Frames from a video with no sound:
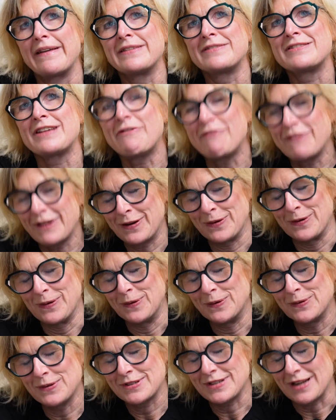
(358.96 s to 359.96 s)

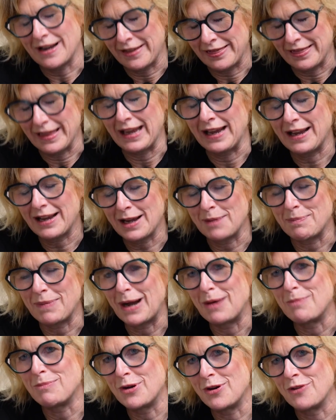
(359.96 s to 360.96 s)
difficult, I think,
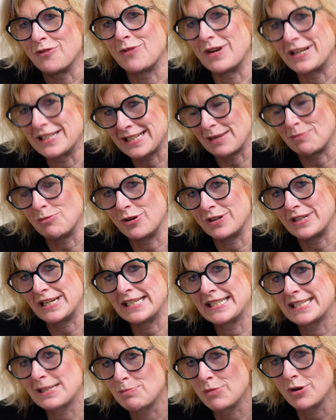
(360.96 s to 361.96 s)
about when someone
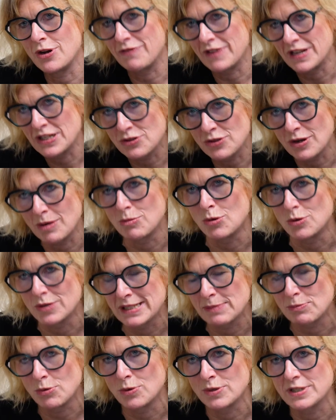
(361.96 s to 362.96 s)
needs to move into a more
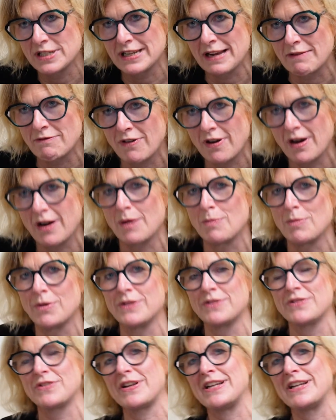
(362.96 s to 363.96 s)
supported environment